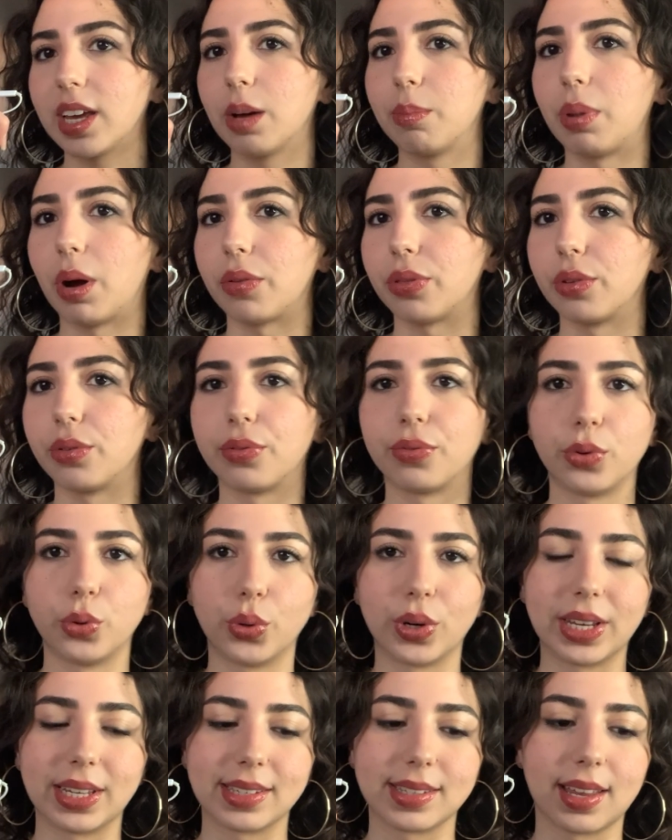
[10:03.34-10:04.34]
about the
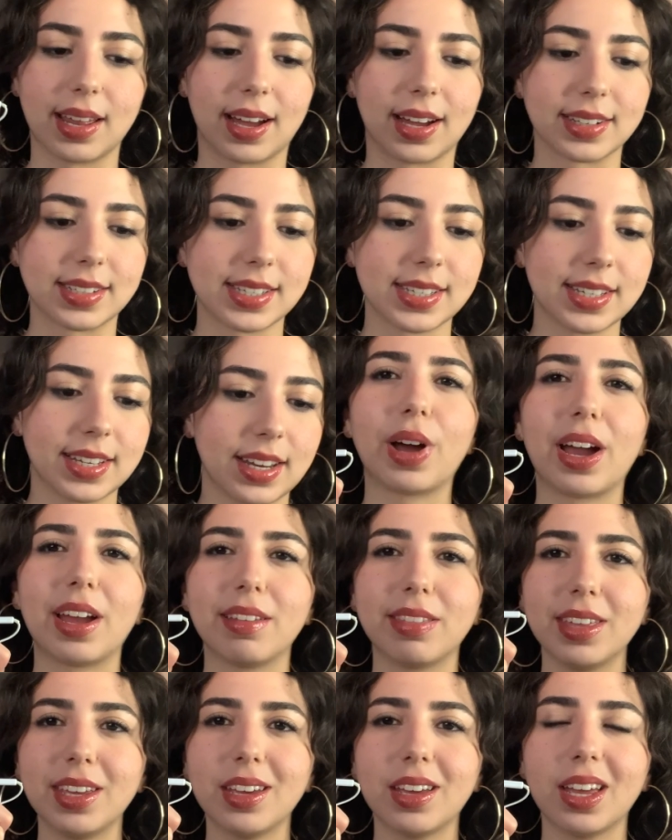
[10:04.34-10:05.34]
food is that I
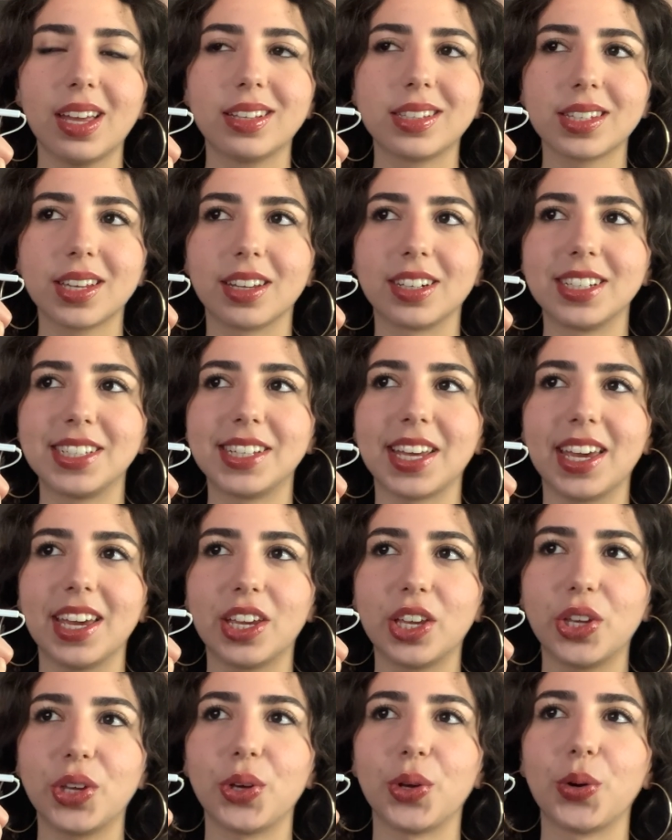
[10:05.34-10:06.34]
think it's gonna
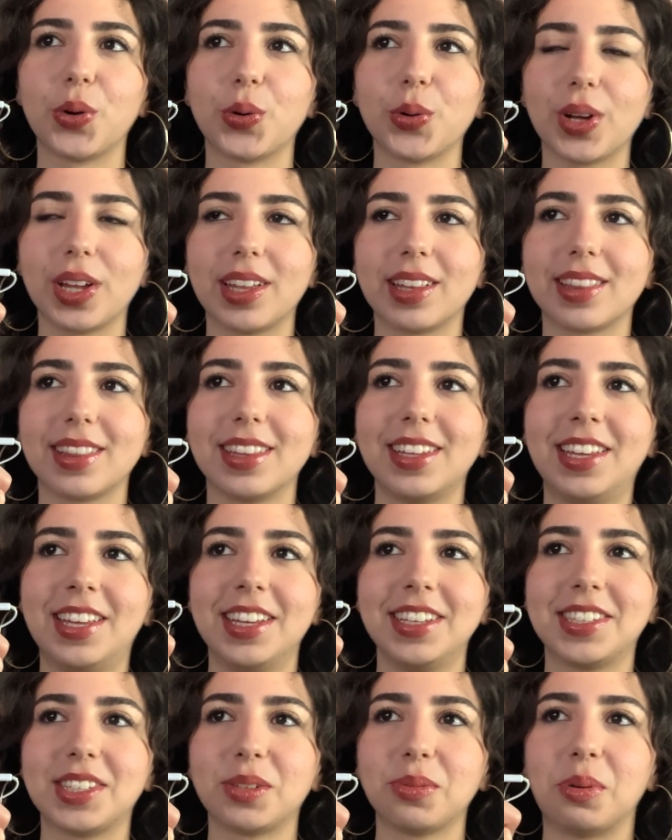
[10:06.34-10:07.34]
take you at
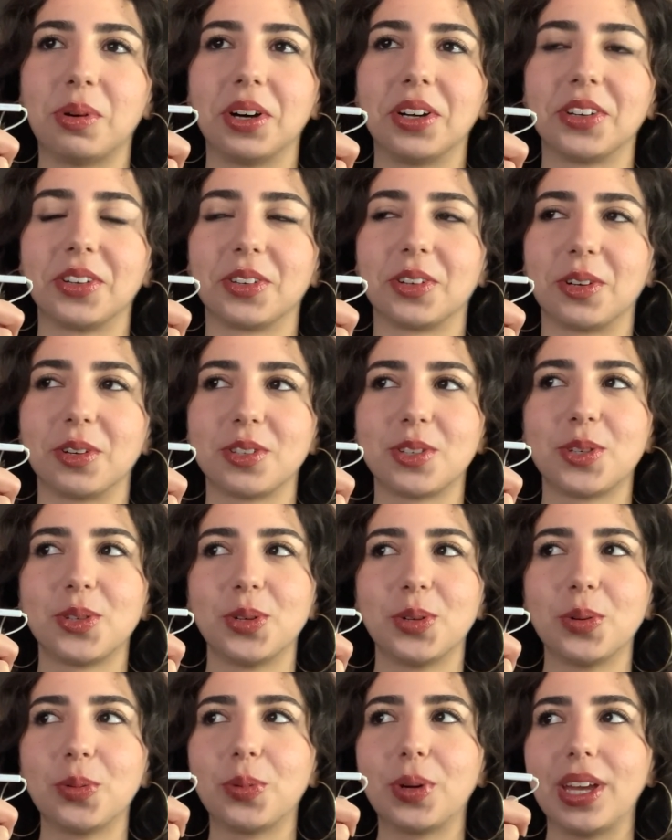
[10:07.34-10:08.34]
least 1 or
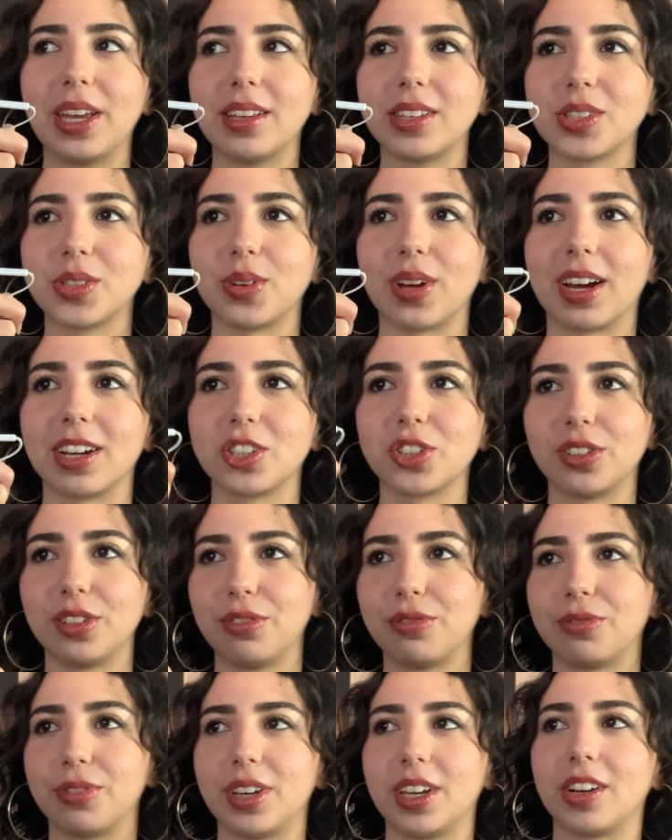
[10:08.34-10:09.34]
2 weeks to actually
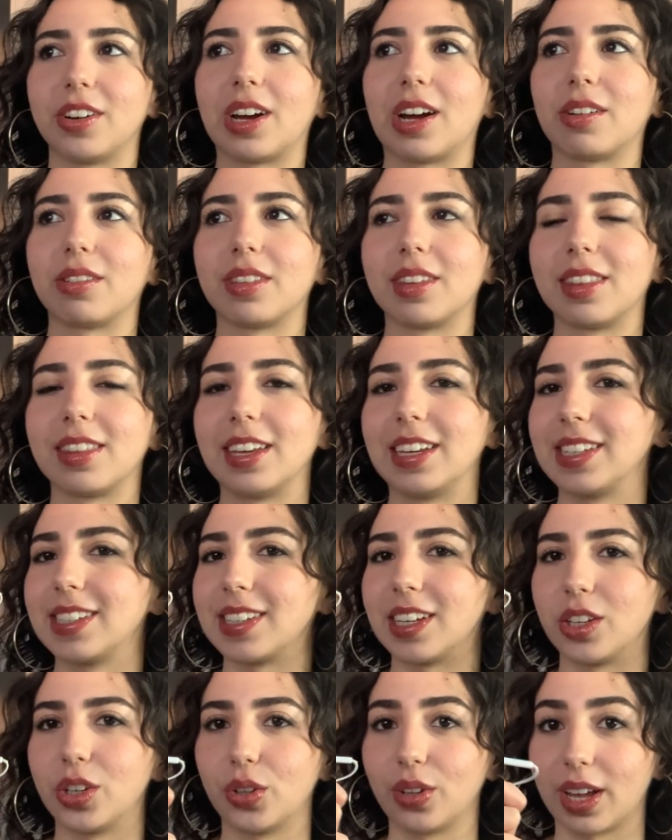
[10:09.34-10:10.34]
figure out the things
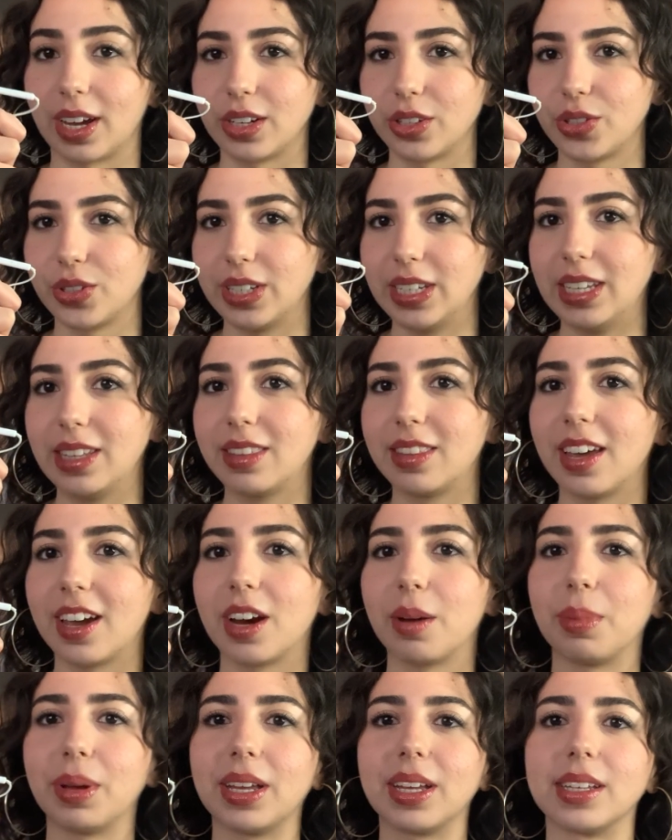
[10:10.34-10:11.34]
that you like to eat
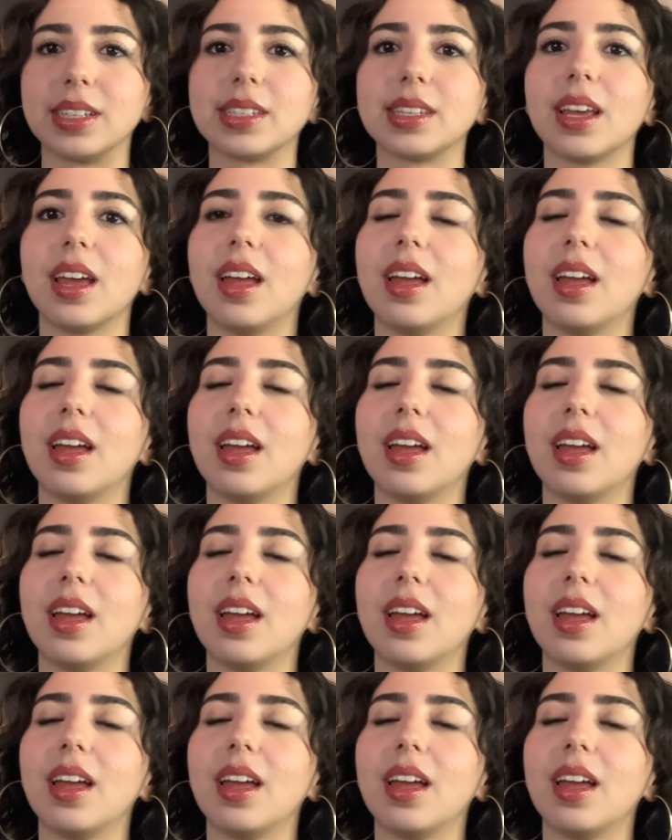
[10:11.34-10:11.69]
there because